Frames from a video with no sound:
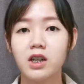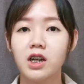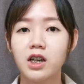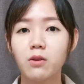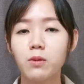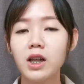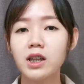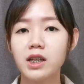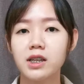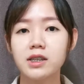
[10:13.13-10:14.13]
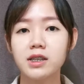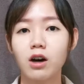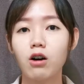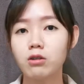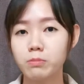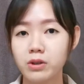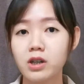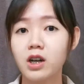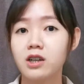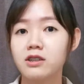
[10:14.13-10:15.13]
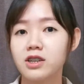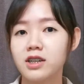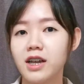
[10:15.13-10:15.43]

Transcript: Okay, one is the operant conditioning.